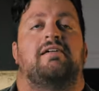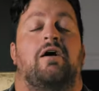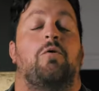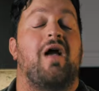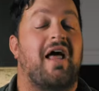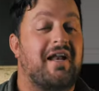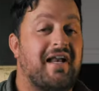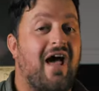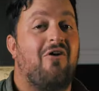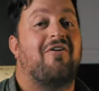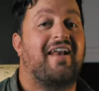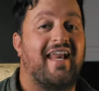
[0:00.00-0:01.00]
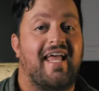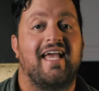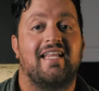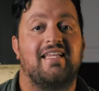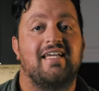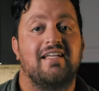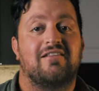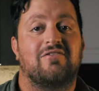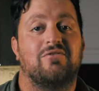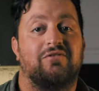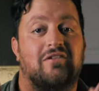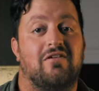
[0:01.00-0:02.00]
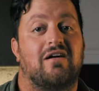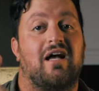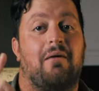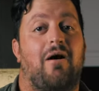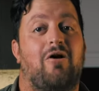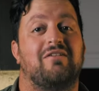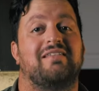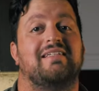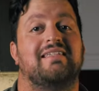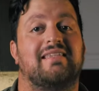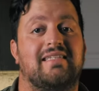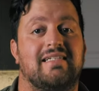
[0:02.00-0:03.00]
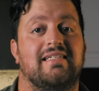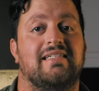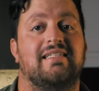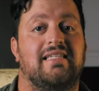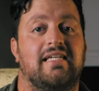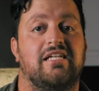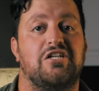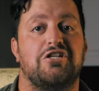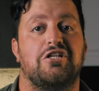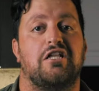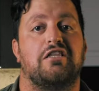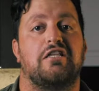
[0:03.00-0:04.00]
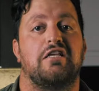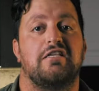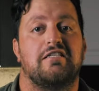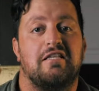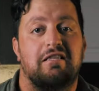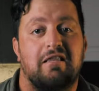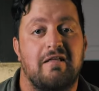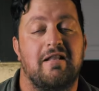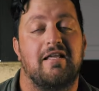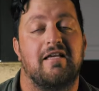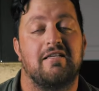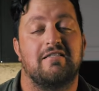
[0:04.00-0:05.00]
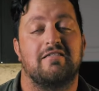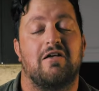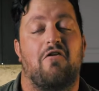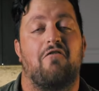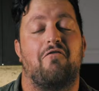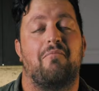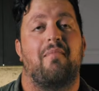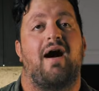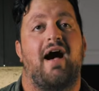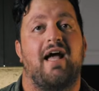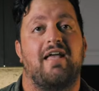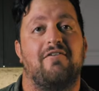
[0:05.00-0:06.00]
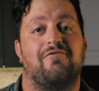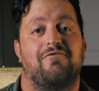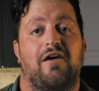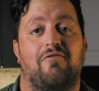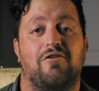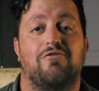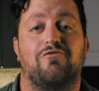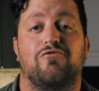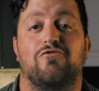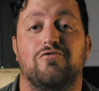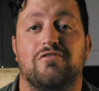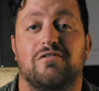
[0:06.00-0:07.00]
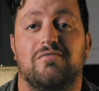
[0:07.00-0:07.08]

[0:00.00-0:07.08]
We are now ready to talk about the third dish that is in the list of my favorite food.